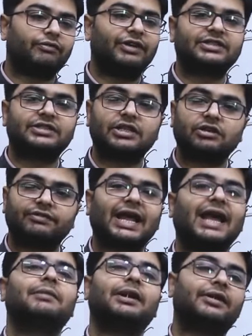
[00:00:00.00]
wastage of
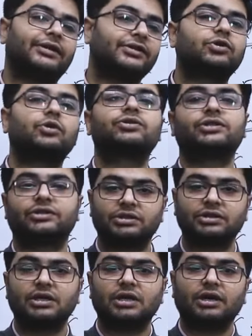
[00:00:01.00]
time and resources,